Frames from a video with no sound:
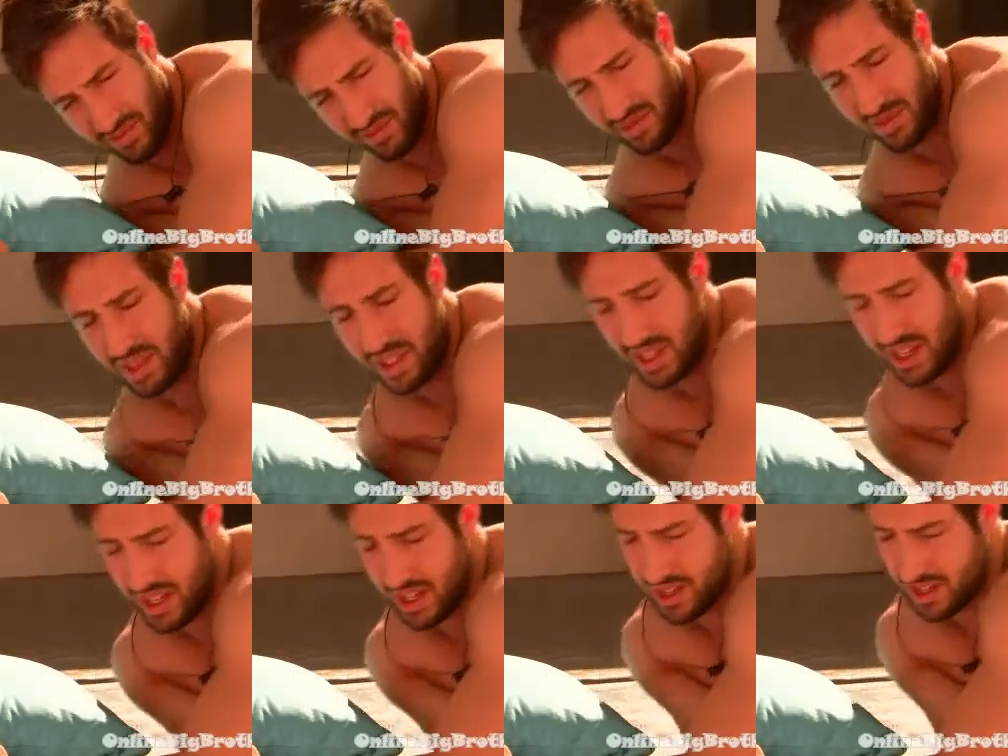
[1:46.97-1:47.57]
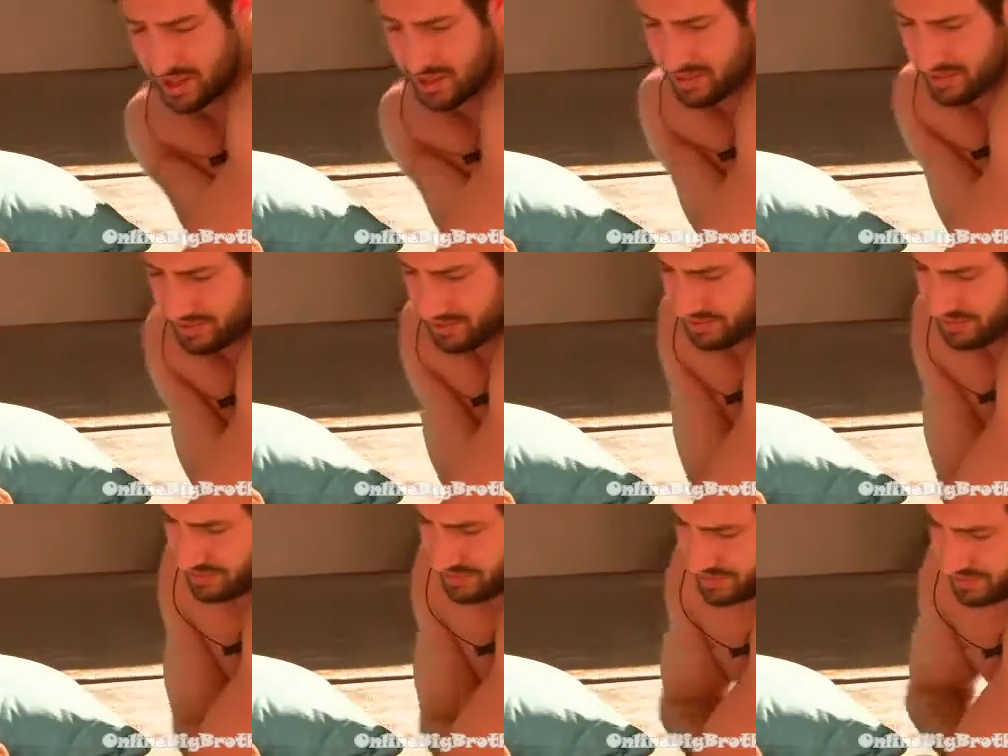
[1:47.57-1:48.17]
It's like, oh
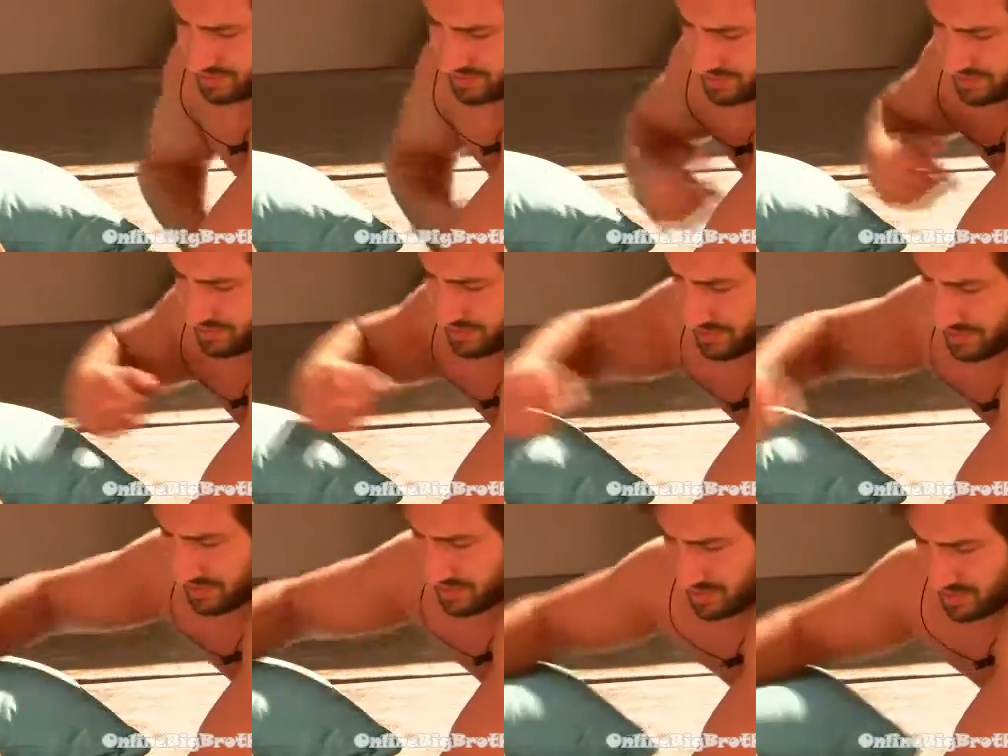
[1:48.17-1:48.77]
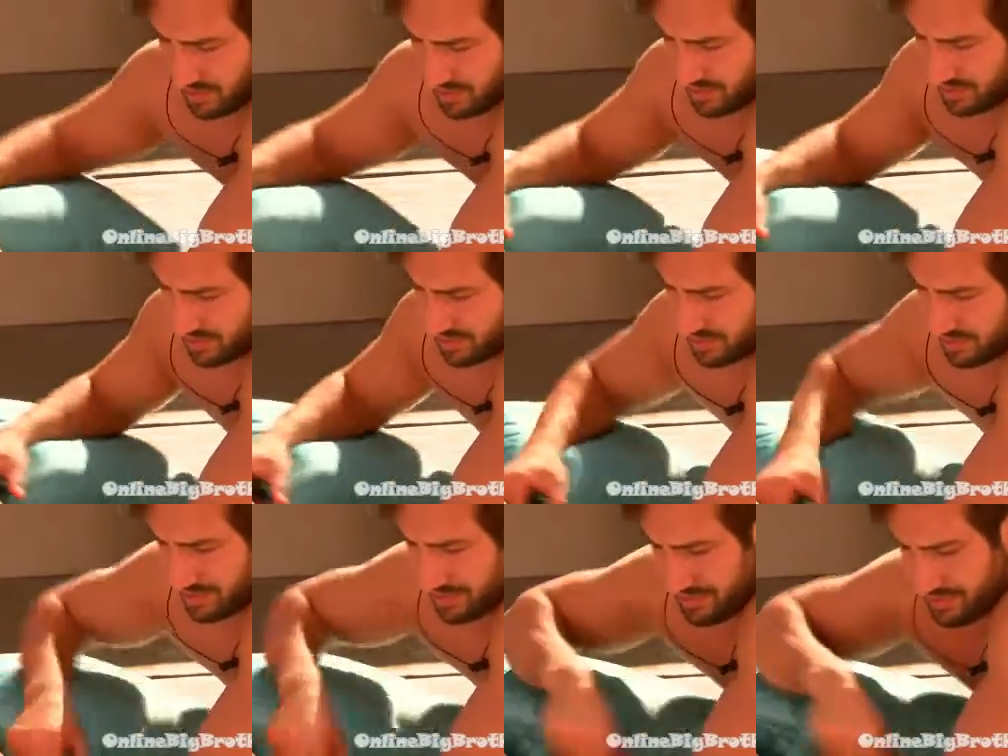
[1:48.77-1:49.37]
fuck, I don't know. Like
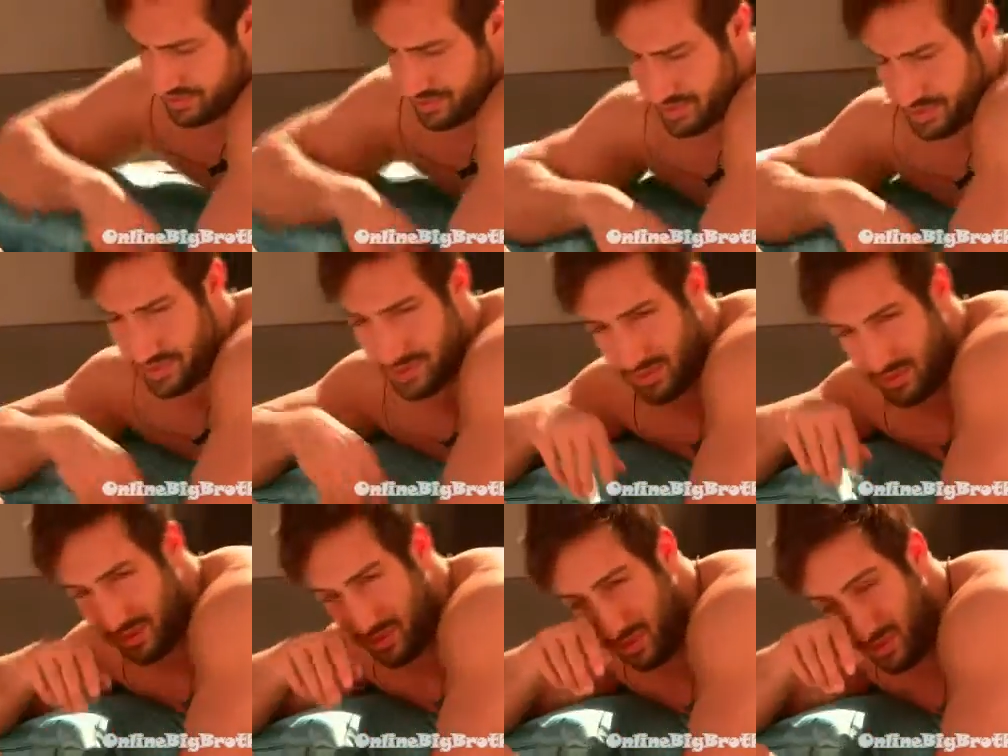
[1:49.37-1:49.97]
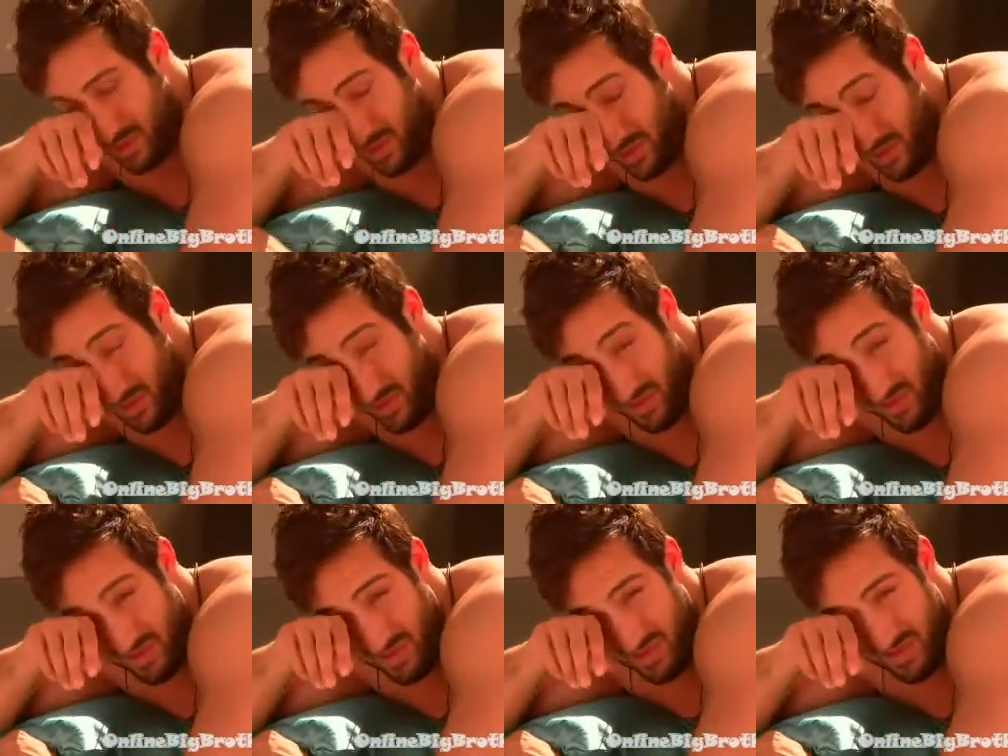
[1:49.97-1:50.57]
even when
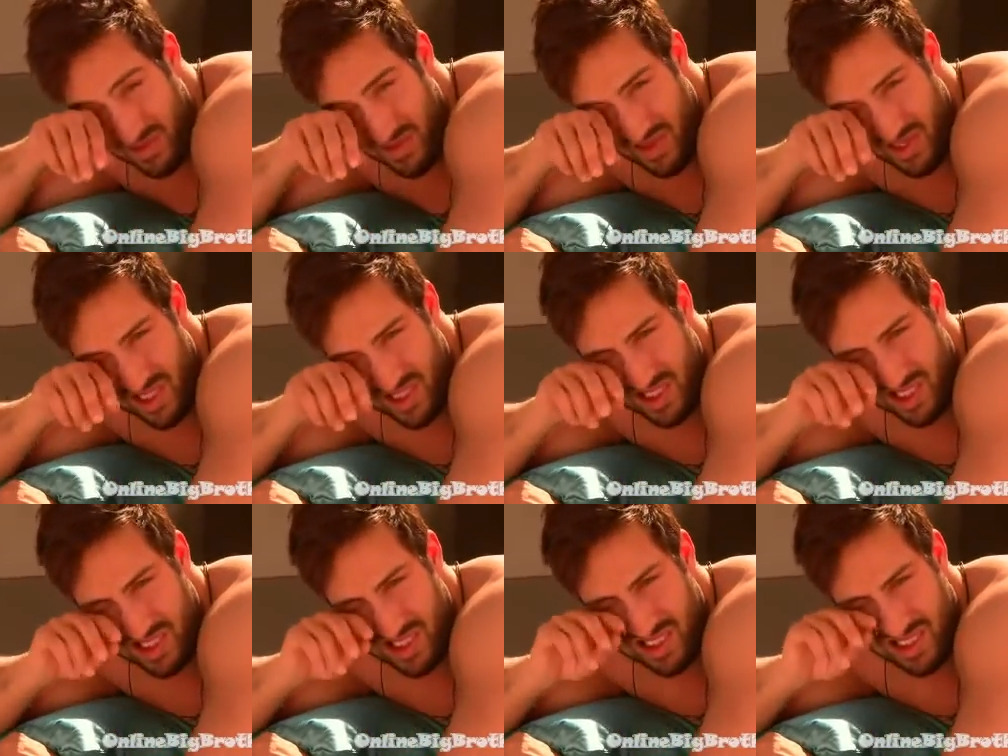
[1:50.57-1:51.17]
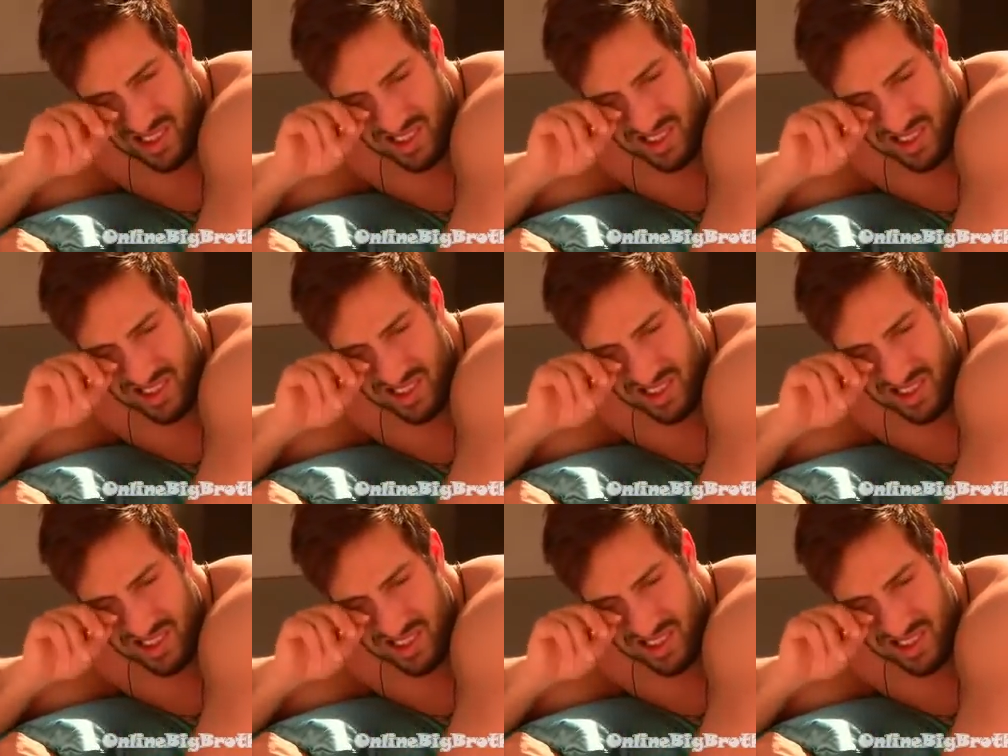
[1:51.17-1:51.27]
I heard that